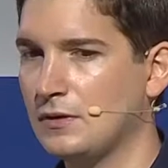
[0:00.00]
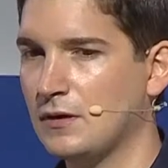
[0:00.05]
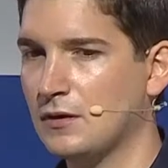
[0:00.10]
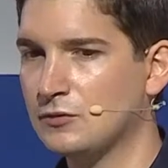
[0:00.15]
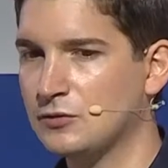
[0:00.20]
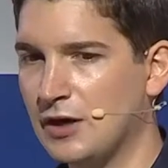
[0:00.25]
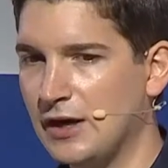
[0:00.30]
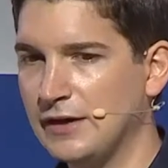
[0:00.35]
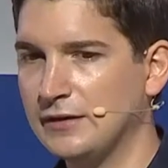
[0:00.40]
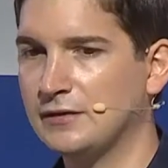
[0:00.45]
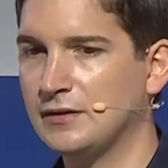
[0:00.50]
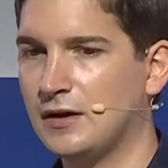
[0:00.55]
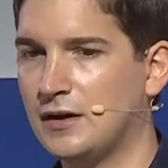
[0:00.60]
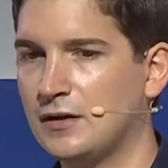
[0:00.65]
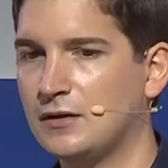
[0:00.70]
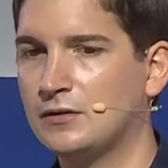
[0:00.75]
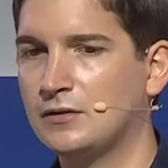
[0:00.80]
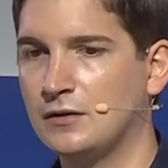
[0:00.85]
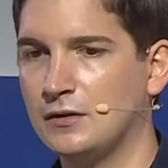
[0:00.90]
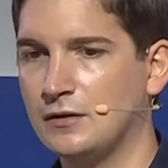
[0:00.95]
right
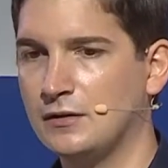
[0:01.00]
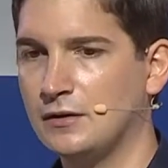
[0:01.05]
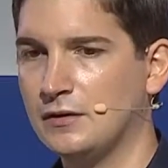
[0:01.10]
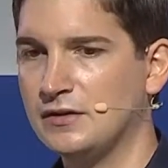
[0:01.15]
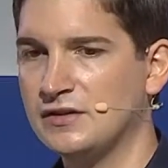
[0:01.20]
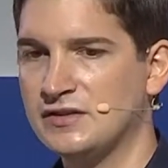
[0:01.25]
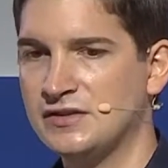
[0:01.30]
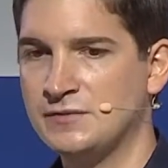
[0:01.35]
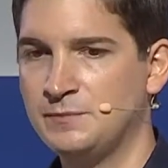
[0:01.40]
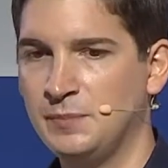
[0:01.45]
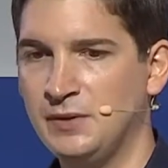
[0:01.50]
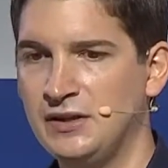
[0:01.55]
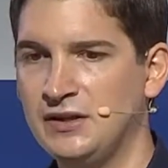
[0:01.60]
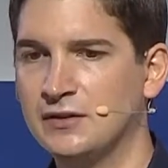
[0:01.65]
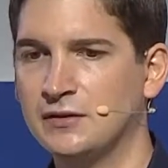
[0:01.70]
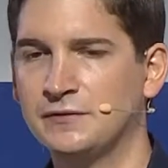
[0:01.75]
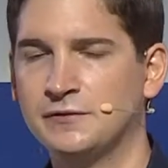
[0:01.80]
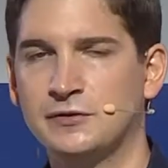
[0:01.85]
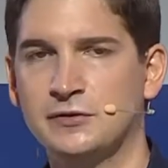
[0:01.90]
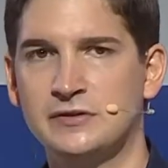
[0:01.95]
now, speed
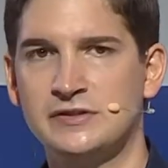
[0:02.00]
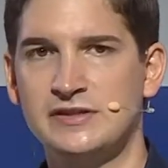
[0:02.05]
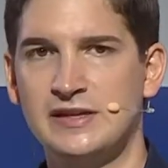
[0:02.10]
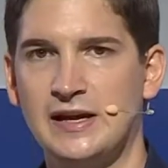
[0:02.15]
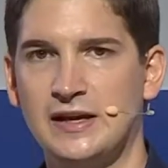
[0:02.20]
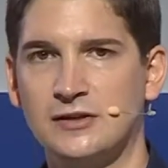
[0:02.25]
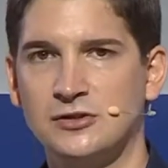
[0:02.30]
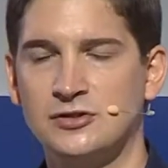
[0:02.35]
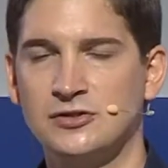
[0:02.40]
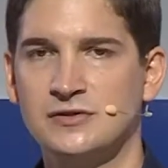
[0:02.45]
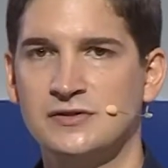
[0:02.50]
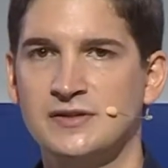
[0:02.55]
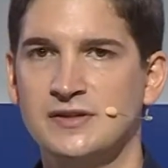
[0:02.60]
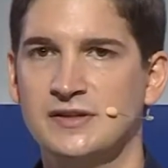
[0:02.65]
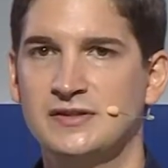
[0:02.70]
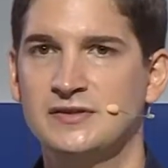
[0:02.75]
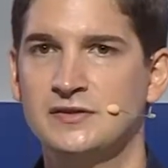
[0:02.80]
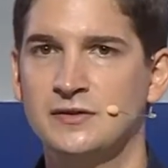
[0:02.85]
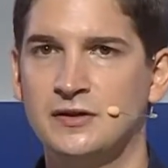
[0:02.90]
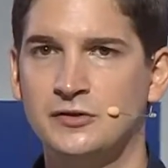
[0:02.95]
of transactions
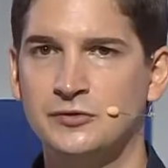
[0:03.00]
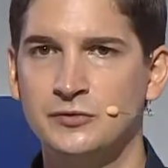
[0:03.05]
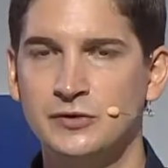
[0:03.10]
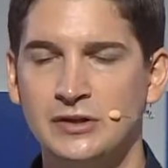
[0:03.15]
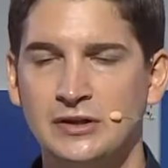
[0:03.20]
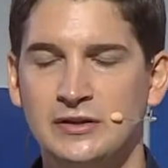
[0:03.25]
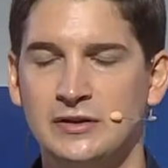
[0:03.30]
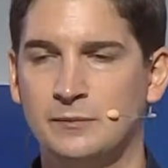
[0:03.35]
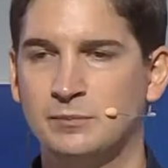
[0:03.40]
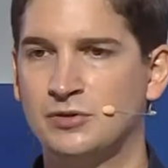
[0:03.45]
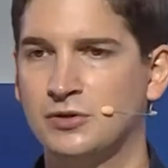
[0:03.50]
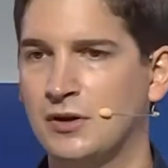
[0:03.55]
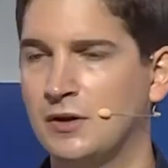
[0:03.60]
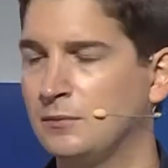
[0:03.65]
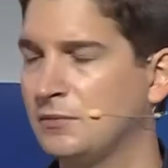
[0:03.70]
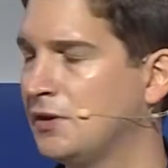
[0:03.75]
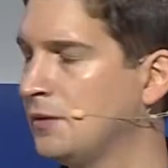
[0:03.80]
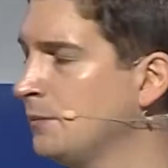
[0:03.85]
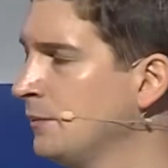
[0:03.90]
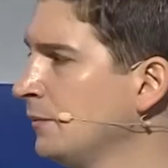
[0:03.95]
is not really a
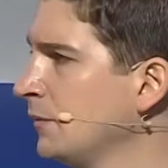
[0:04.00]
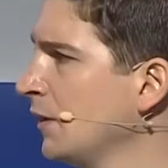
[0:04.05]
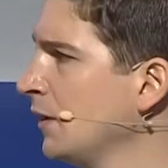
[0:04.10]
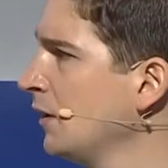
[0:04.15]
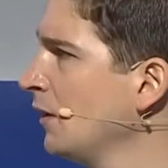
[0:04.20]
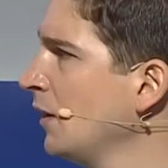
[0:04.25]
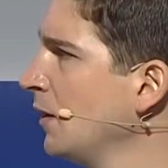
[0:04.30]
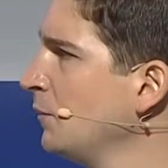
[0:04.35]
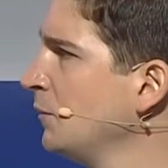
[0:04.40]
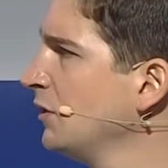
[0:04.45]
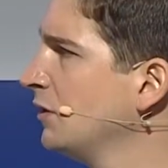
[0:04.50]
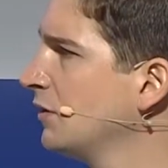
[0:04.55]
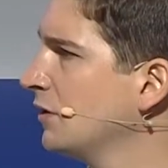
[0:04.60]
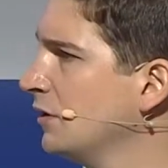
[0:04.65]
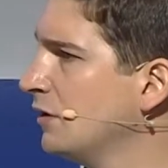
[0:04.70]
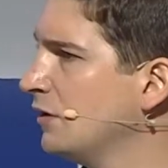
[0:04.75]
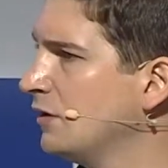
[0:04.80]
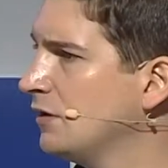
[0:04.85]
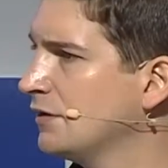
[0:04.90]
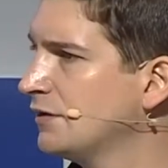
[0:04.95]
problem
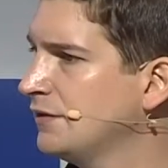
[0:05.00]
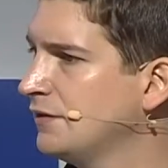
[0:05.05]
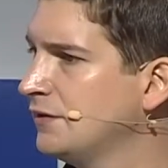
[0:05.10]
because